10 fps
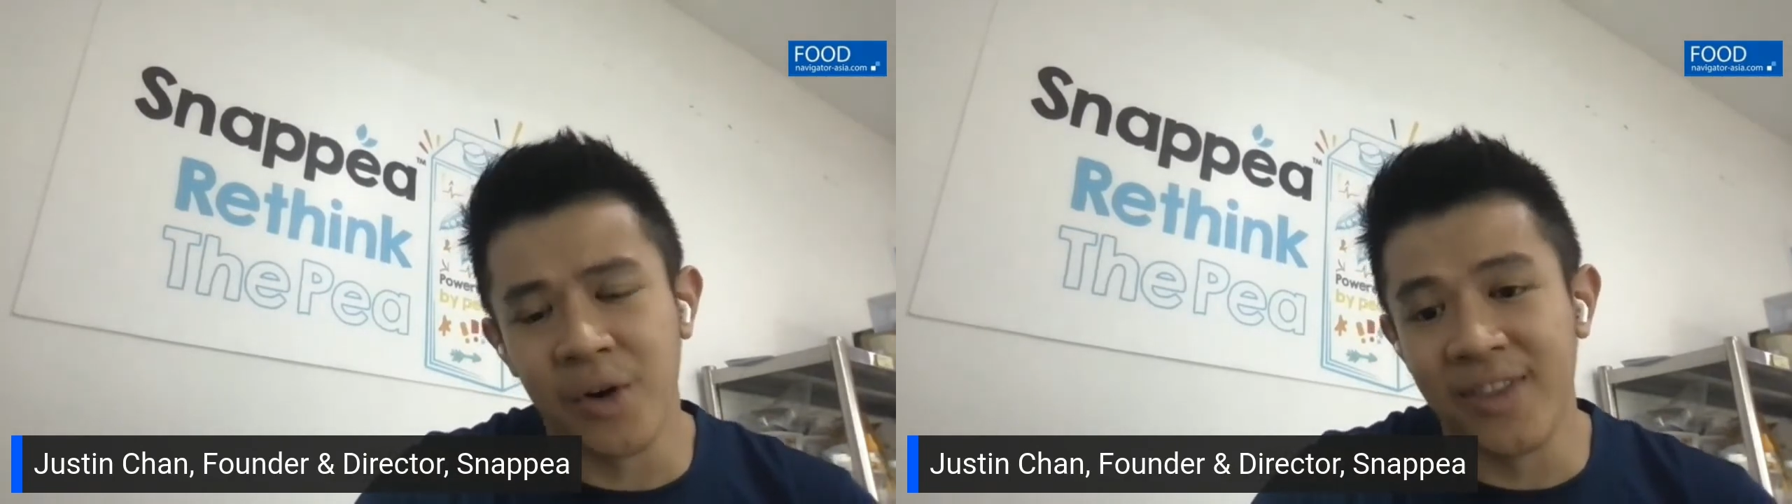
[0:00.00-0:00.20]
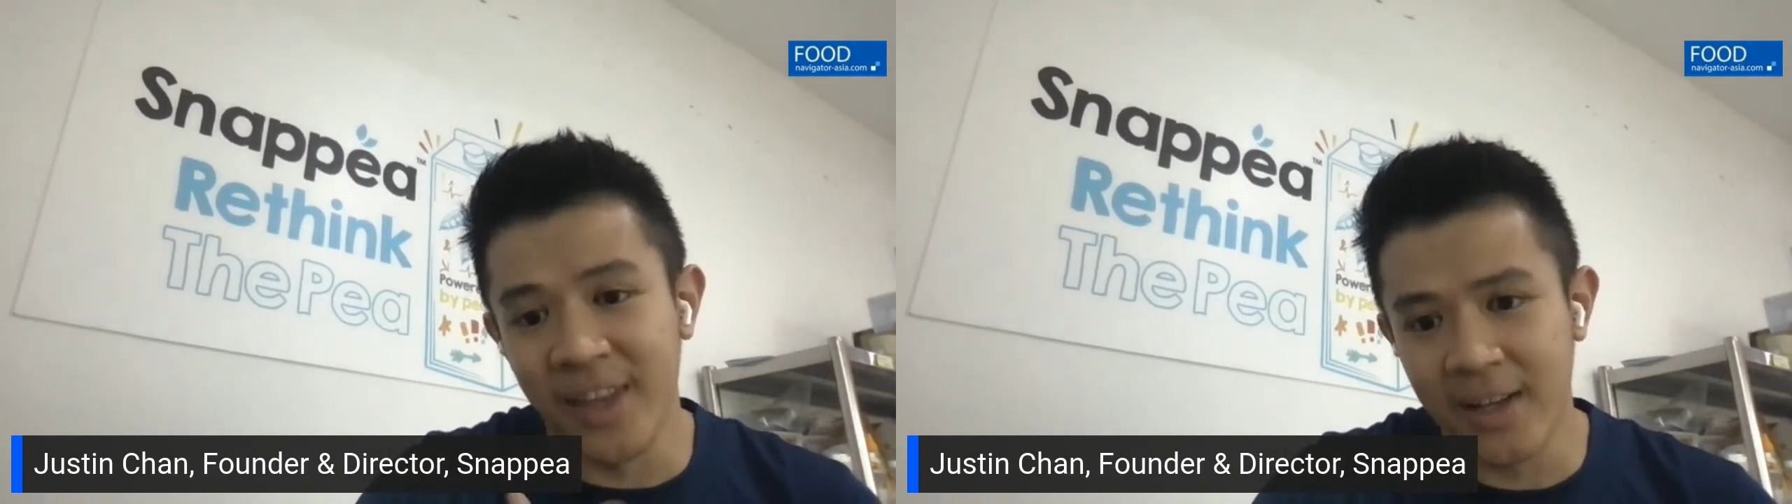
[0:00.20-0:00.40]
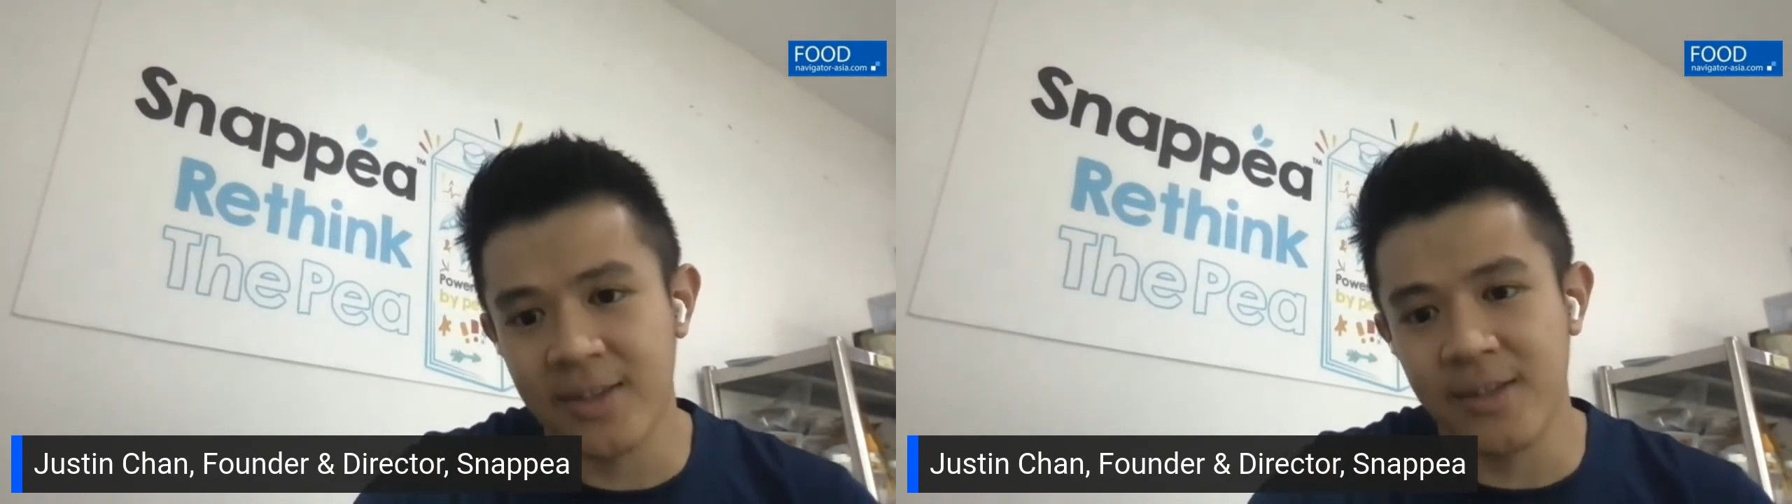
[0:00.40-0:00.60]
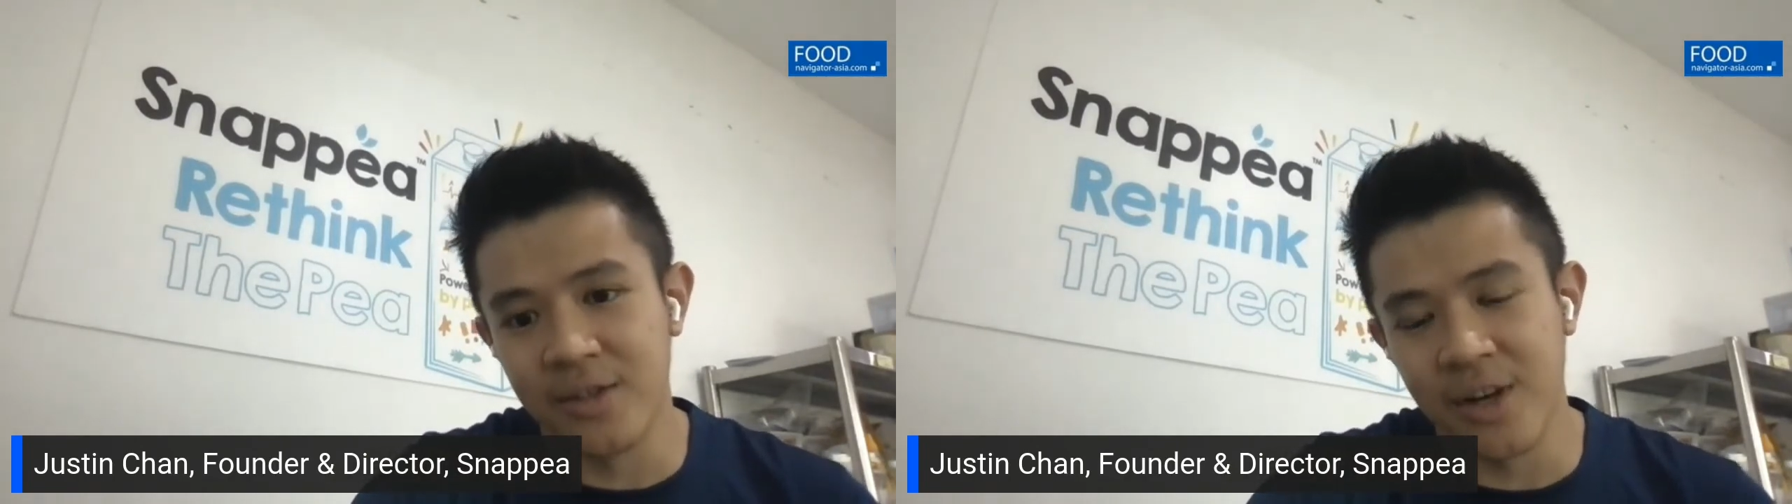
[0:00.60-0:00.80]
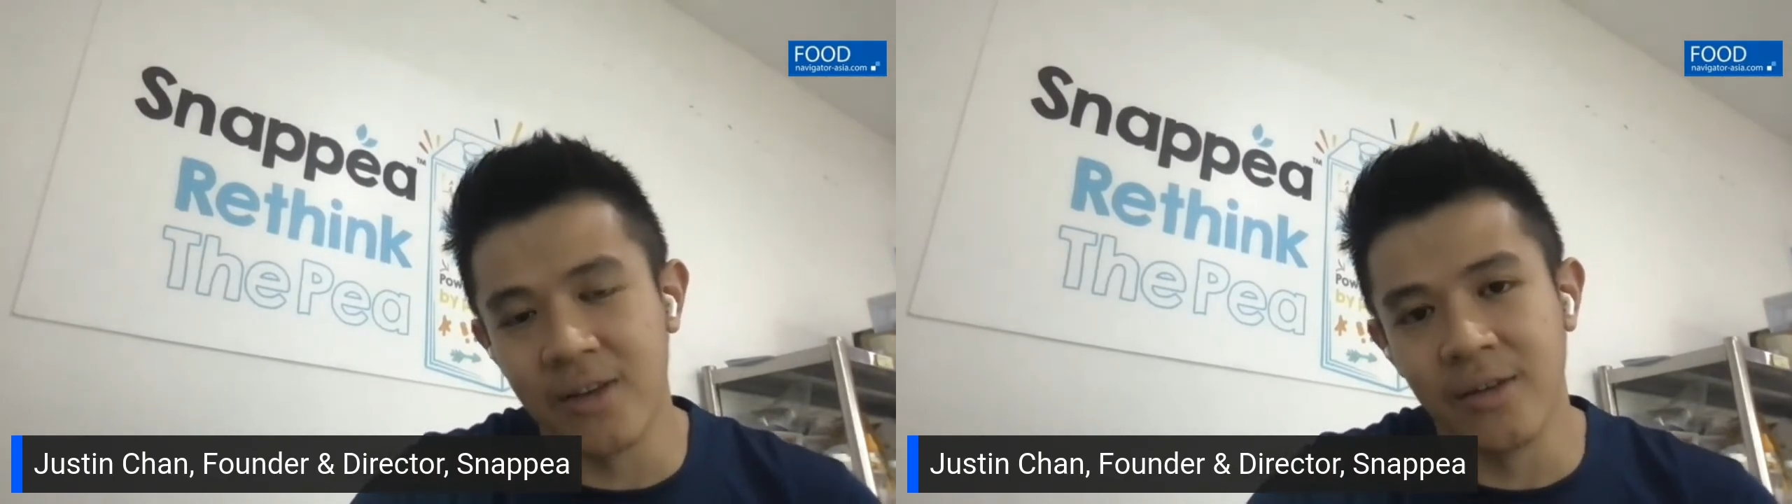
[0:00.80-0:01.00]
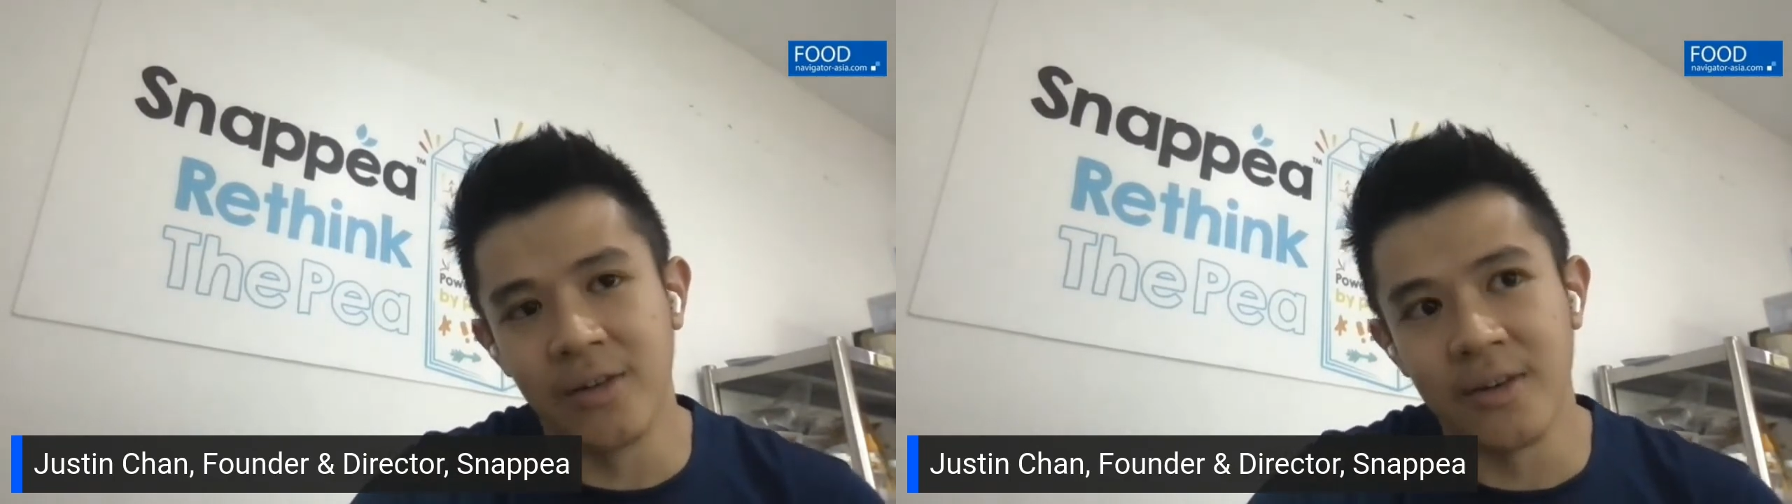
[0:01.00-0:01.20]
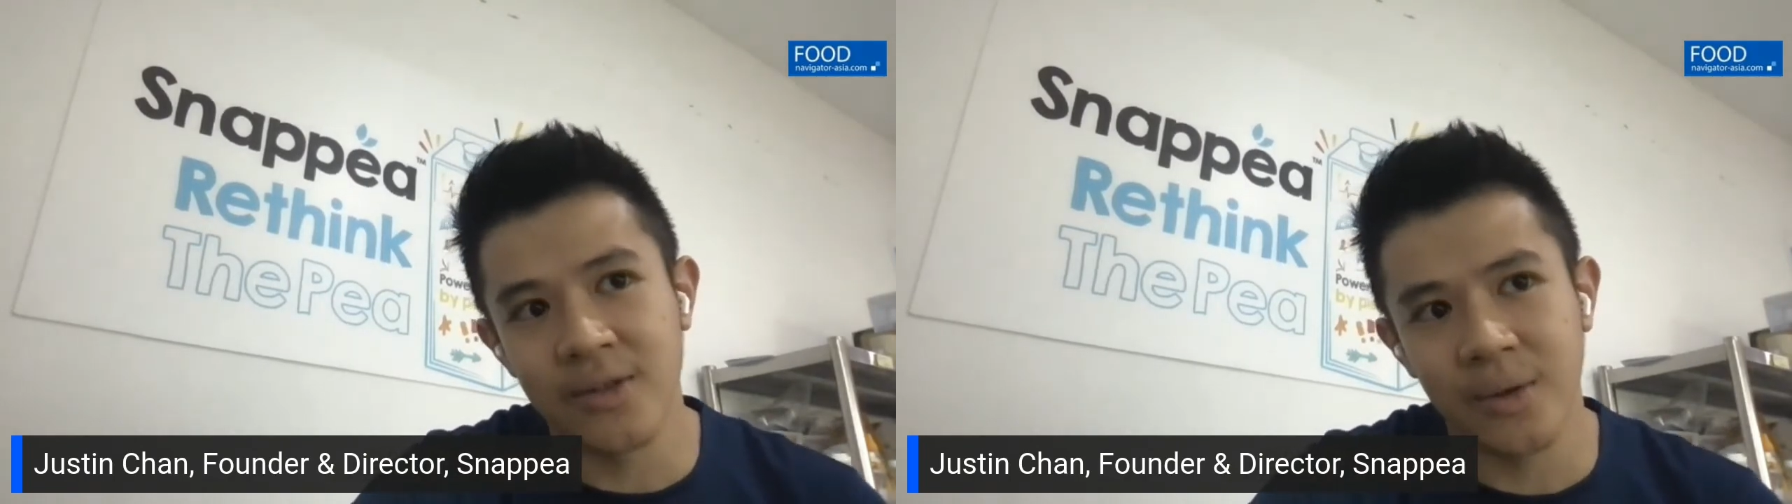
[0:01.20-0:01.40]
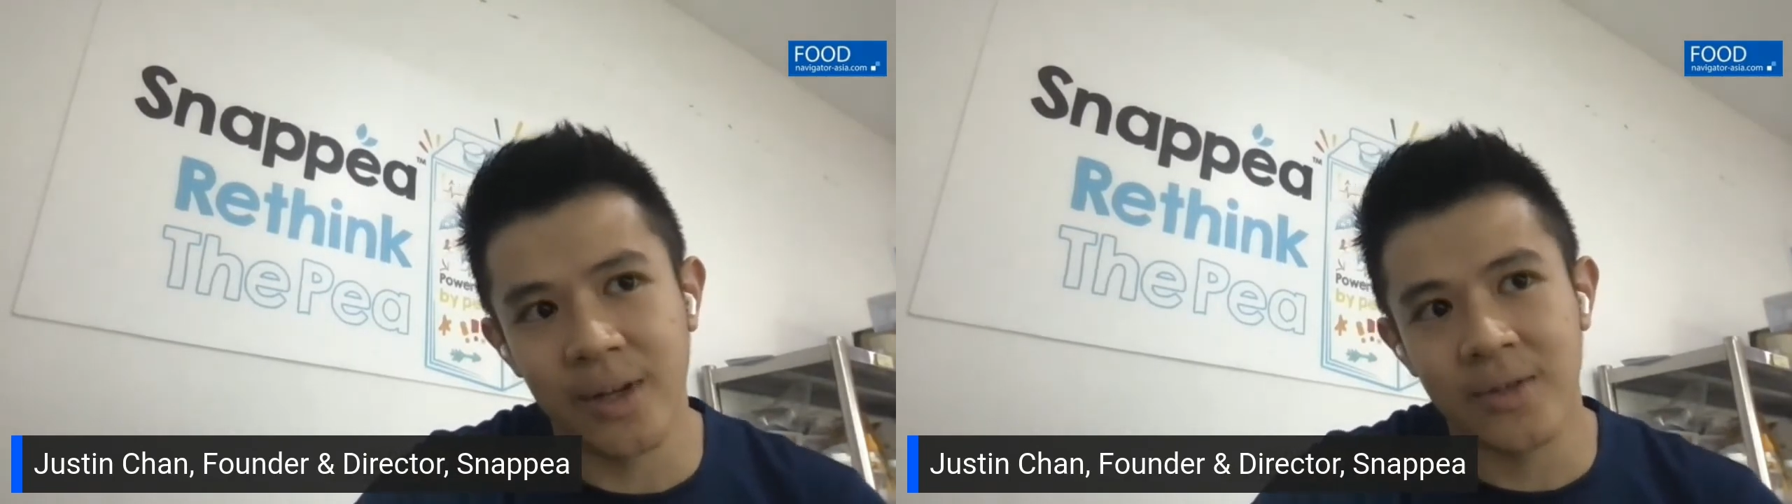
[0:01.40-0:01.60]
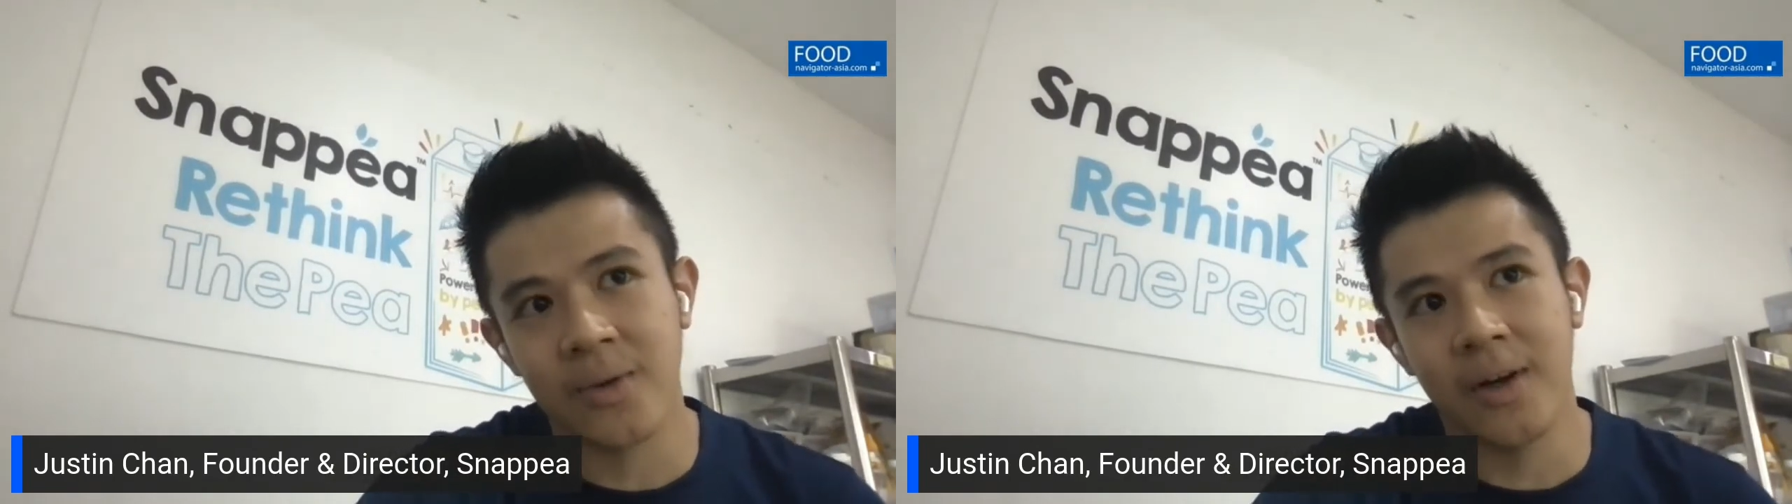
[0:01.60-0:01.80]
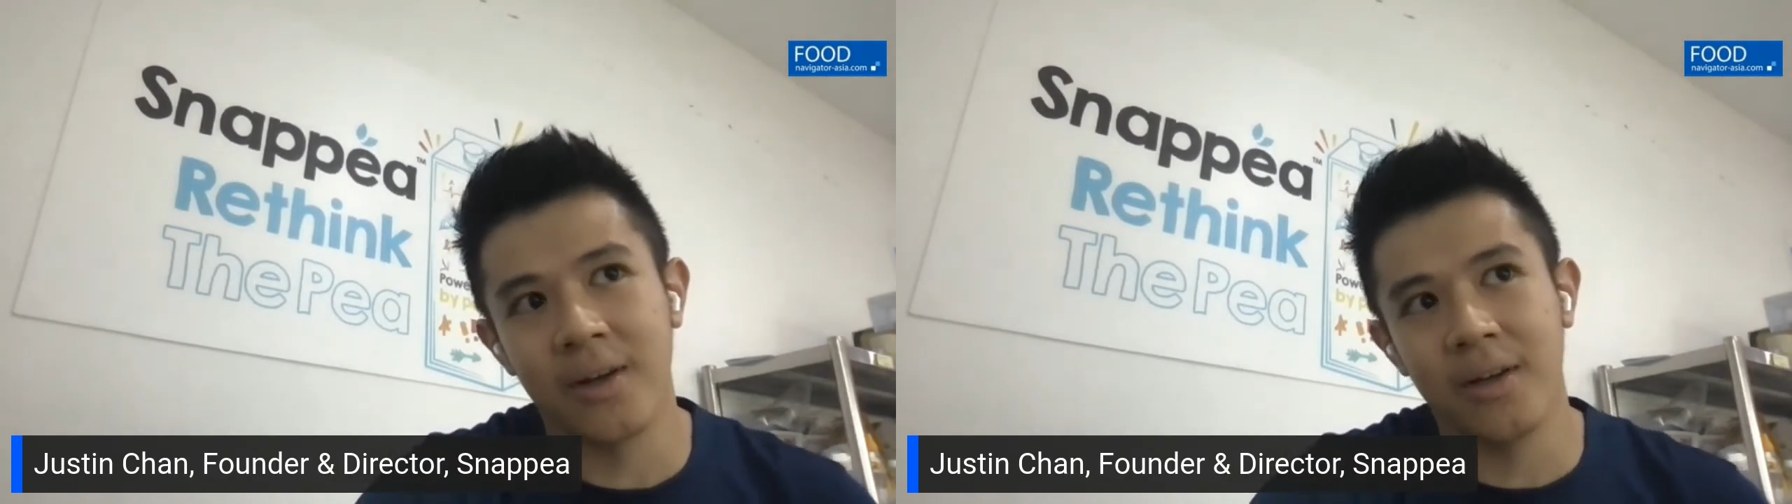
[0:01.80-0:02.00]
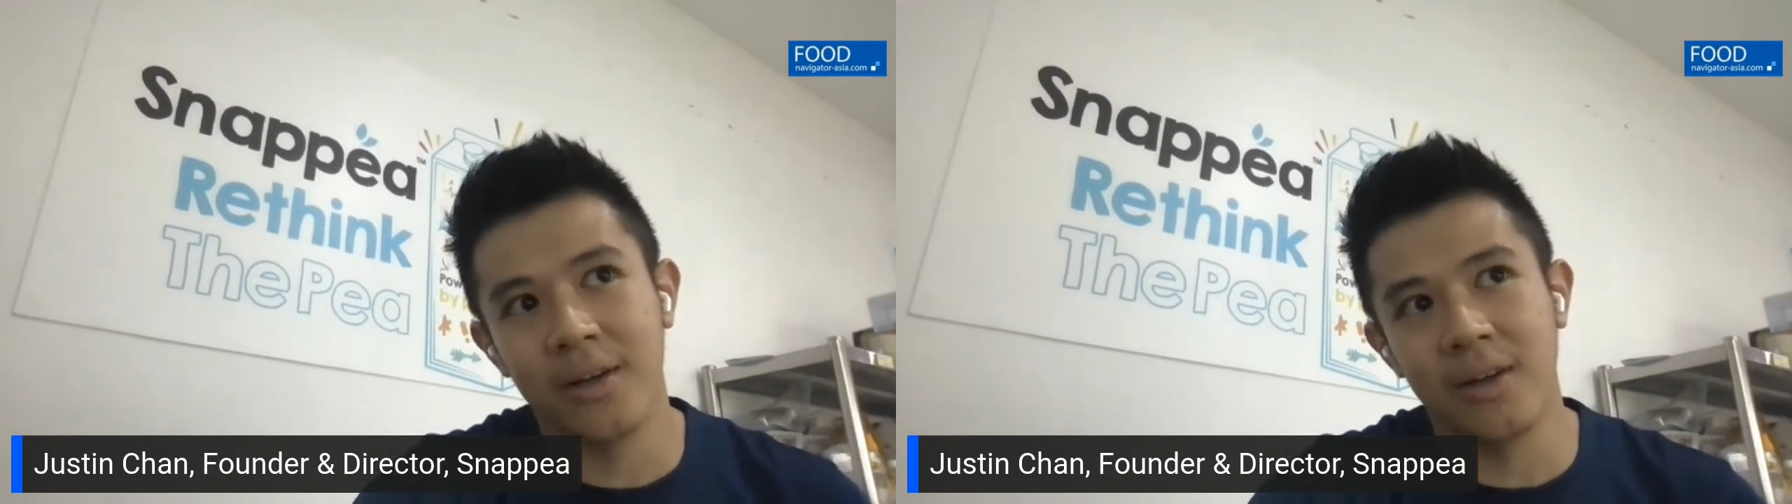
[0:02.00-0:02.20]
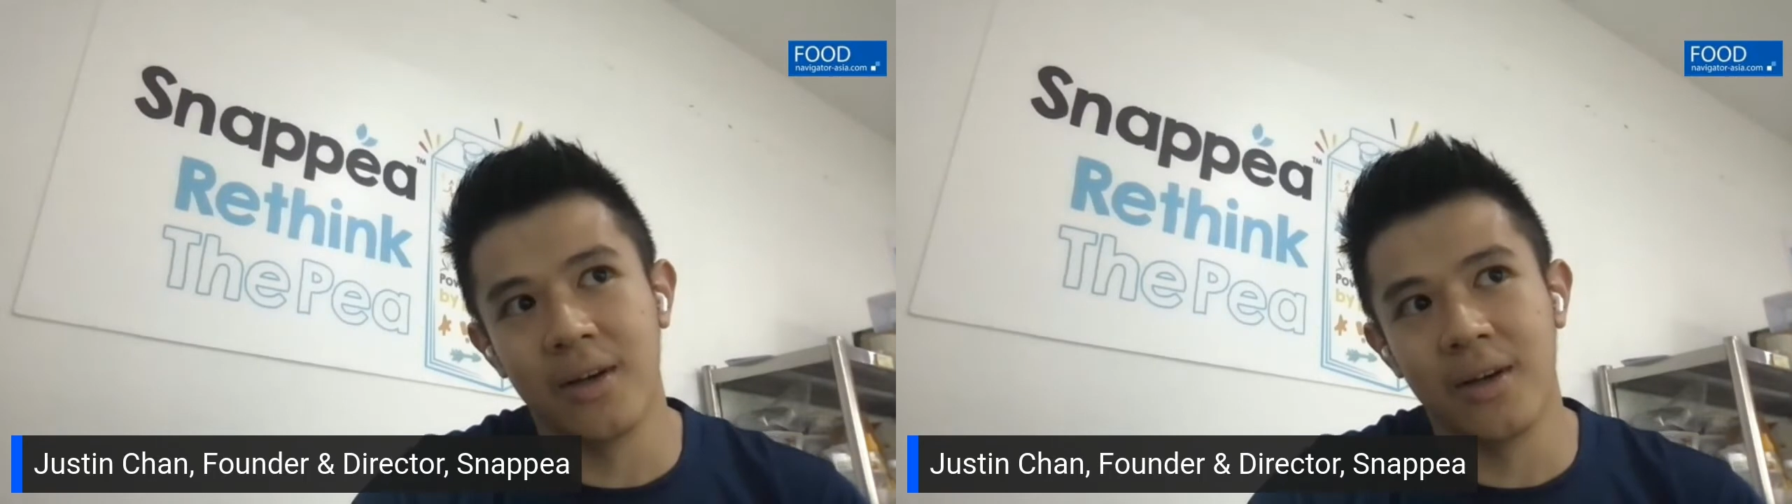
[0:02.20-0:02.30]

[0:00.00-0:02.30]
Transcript: or nuts in general. So that's why